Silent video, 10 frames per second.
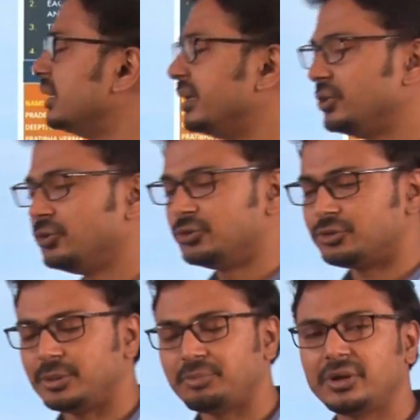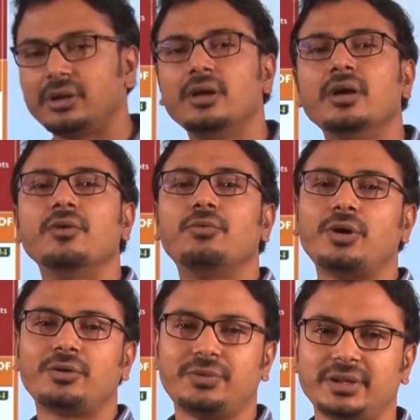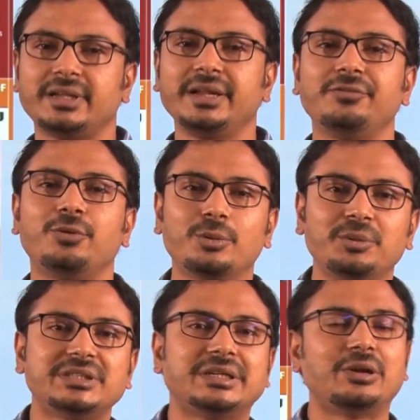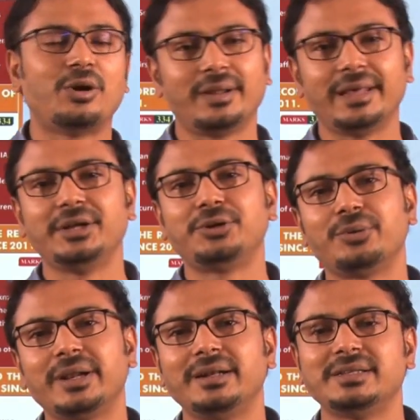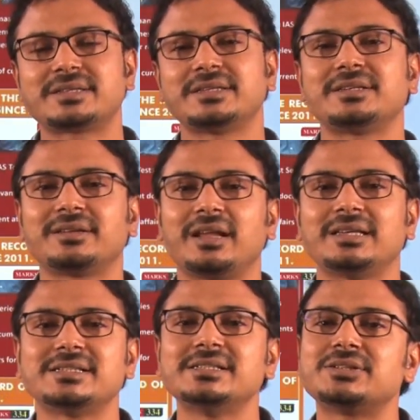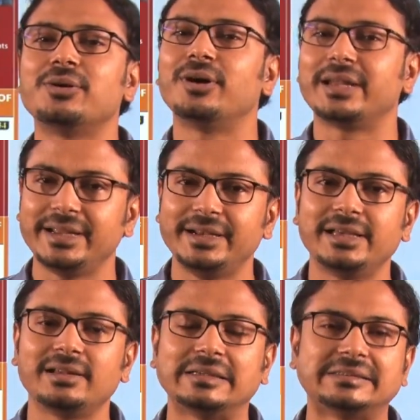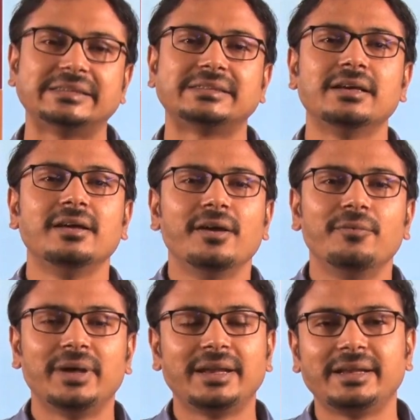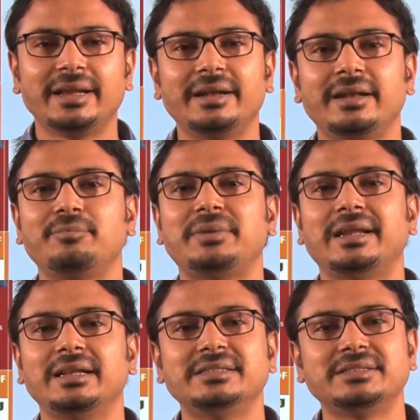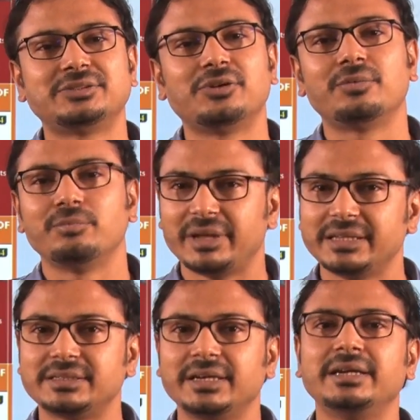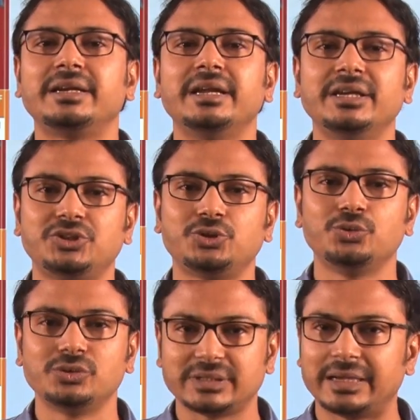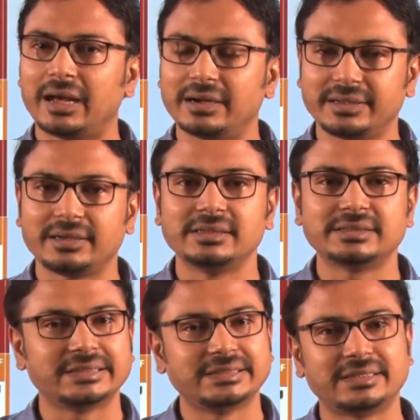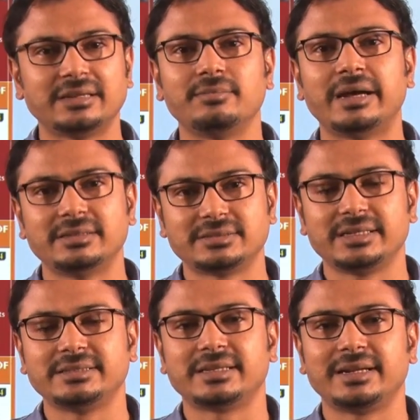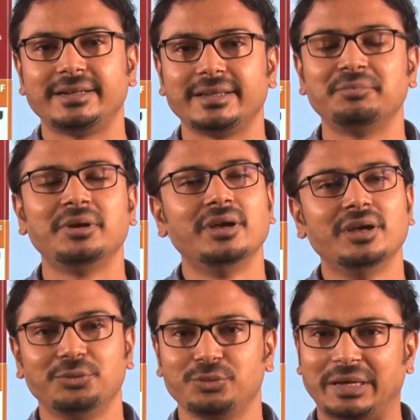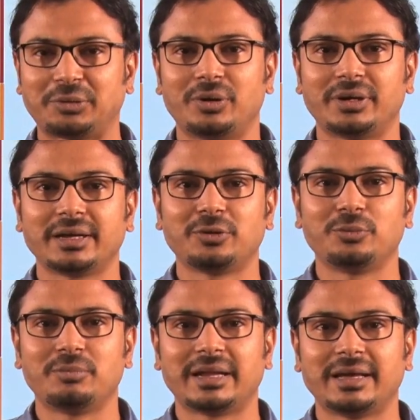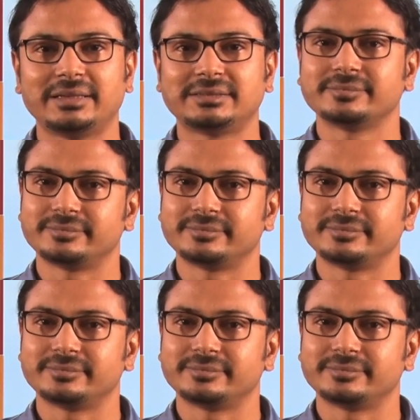The Hindu newspaper. For further information on editorial discussion classes or ED classes, wherein in-depth analysis of mains related issues and articles is done by Ansari sir and team. You can contact Lukmaan IAS.